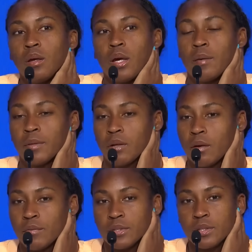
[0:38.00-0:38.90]
Yeah, I mean,
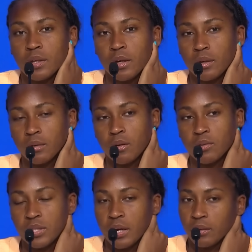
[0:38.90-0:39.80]
obviously, I go
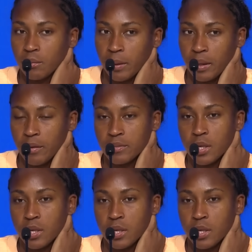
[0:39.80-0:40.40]
down on my left